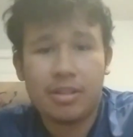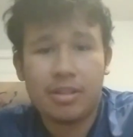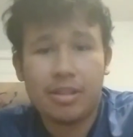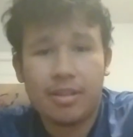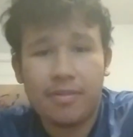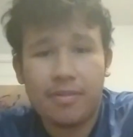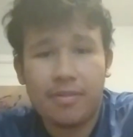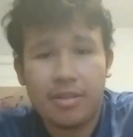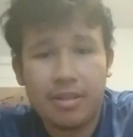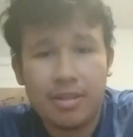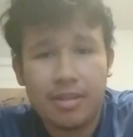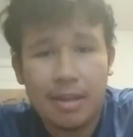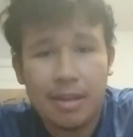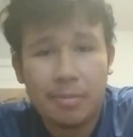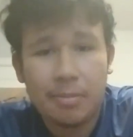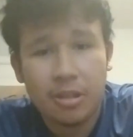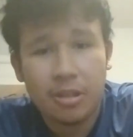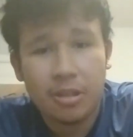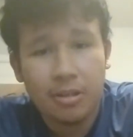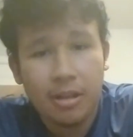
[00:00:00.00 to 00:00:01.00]
Um,
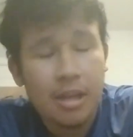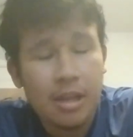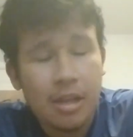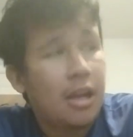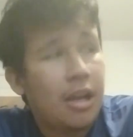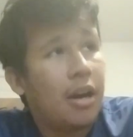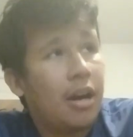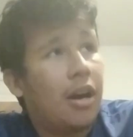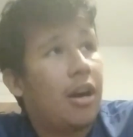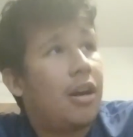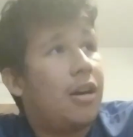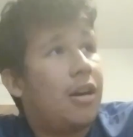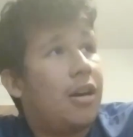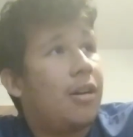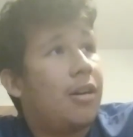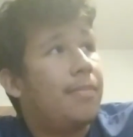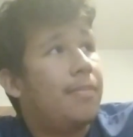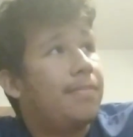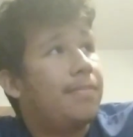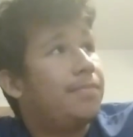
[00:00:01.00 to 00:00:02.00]
it